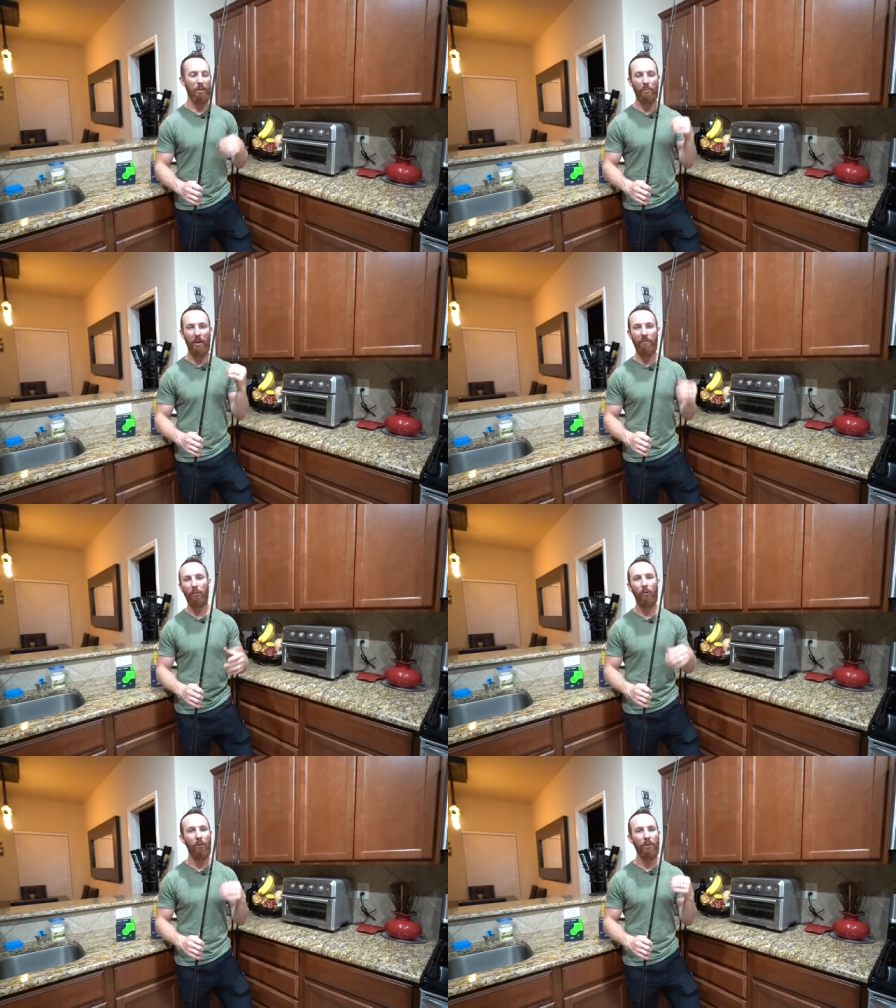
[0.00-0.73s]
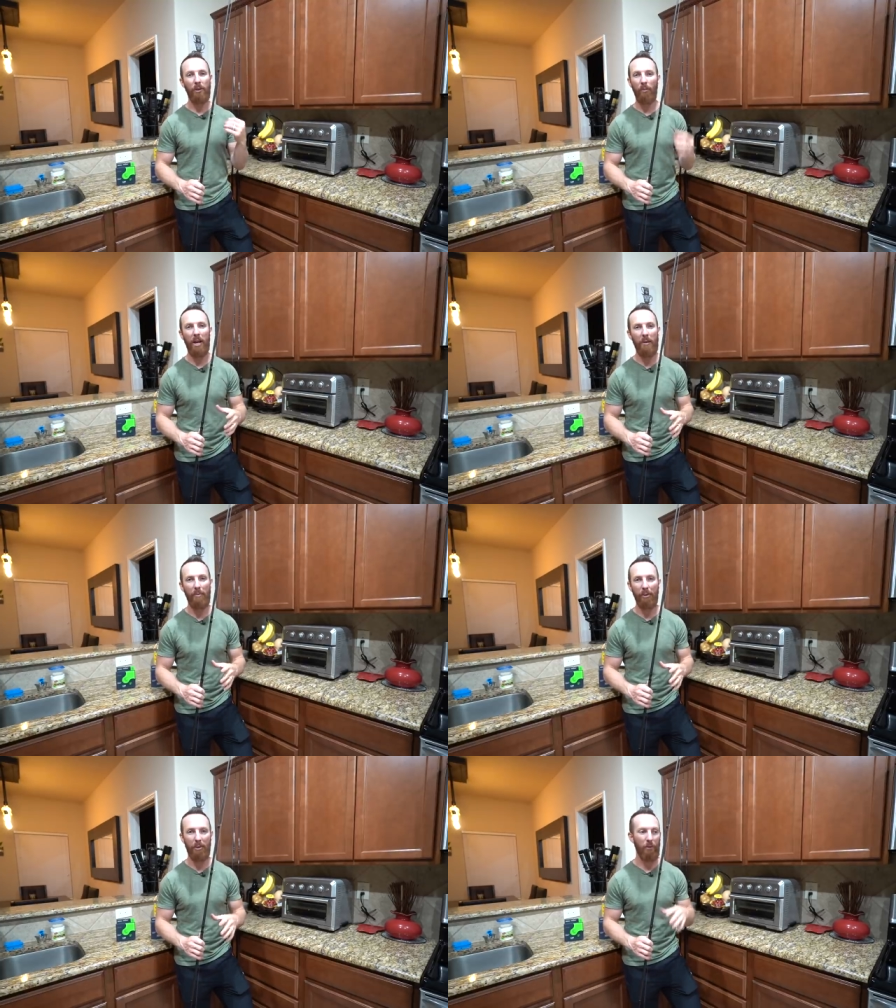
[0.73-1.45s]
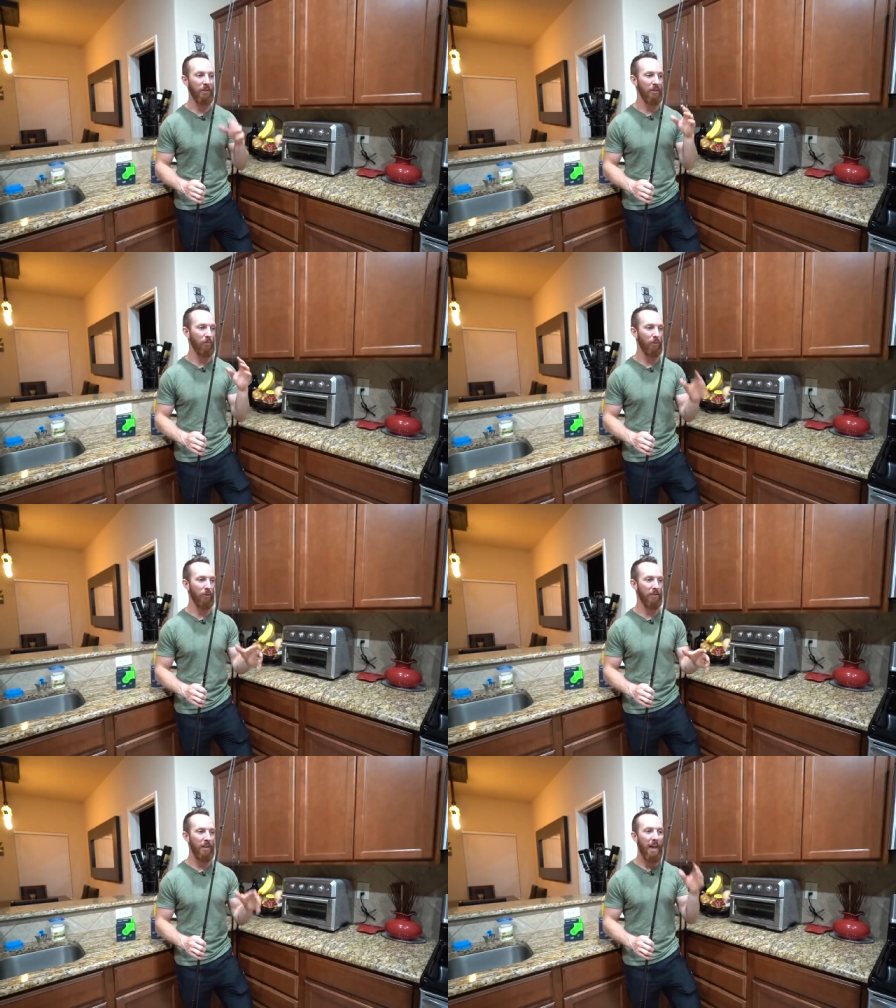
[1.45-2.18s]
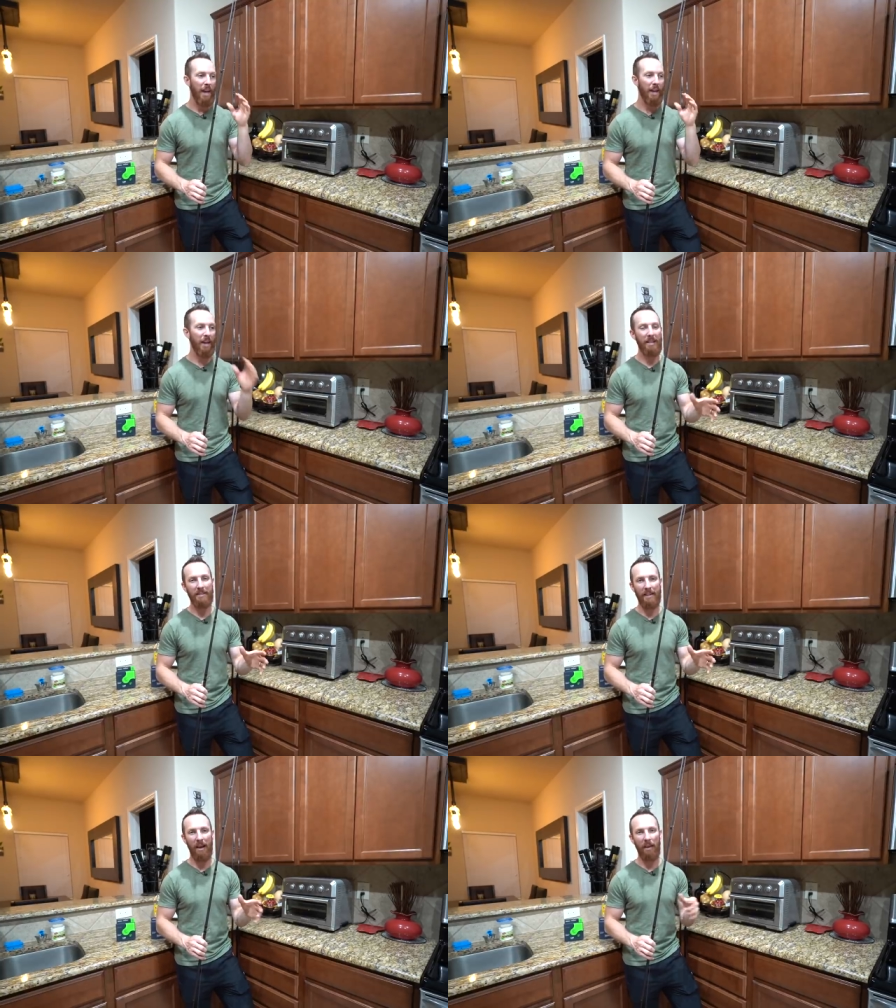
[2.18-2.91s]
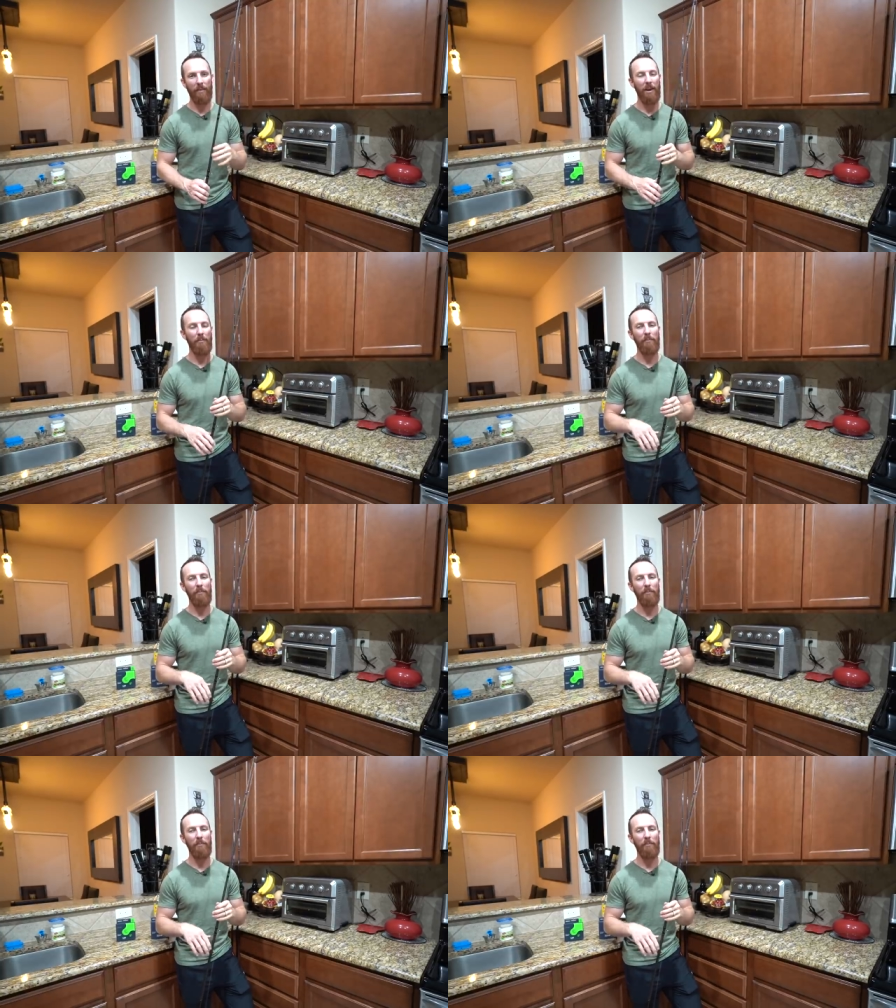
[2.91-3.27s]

but you pay for quality and reliability with these reels, hands down. I've had